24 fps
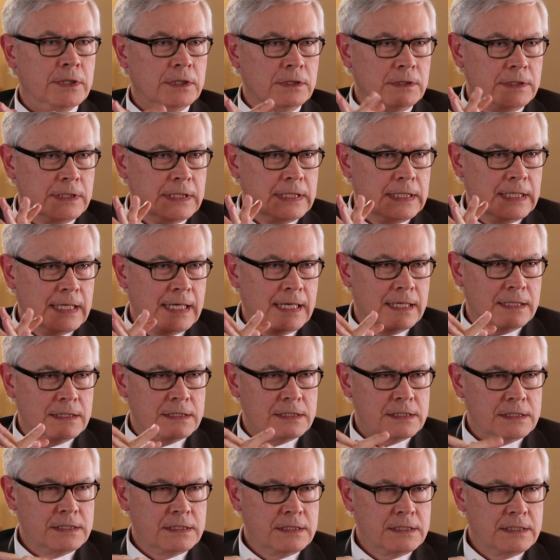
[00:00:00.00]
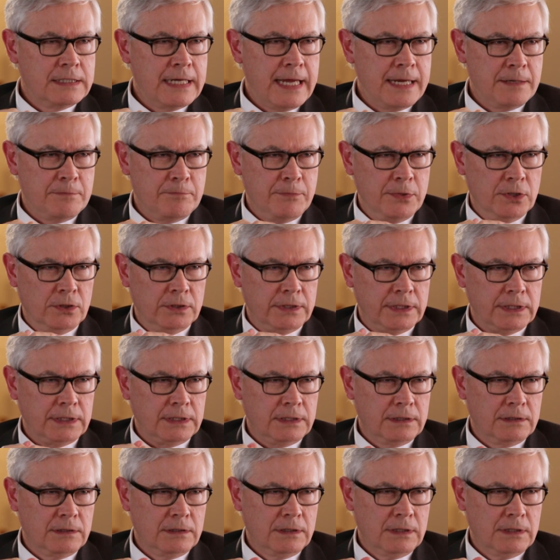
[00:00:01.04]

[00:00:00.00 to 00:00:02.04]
building and state building.